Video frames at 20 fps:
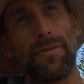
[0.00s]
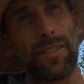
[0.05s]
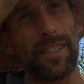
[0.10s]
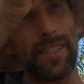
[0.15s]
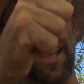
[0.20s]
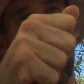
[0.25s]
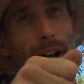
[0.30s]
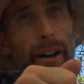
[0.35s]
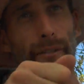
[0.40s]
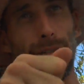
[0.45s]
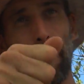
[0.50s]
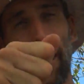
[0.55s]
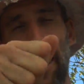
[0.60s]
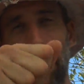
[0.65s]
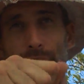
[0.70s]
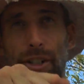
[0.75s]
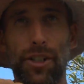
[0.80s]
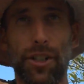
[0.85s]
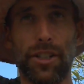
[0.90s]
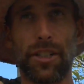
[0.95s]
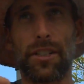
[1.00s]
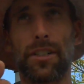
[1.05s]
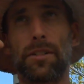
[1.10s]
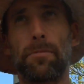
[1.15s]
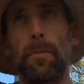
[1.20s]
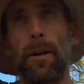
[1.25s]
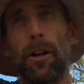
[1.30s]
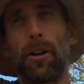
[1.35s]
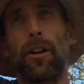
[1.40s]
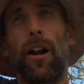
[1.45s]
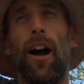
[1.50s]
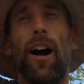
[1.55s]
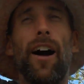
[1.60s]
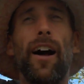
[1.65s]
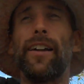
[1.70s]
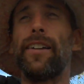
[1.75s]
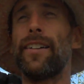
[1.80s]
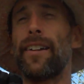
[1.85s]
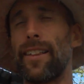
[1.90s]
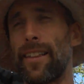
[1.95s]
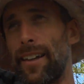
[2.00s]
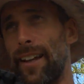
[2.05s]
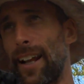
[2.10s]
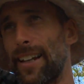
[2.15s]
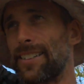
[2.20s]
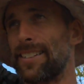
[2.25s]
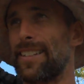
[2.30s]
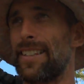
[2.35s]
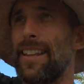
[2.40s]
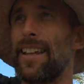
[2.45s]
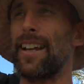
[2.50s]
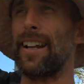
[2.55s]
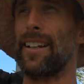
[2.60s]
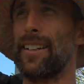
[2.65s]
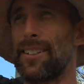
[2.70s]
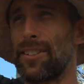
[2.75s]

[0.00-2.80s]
stuff and you just smear it onto the next thing.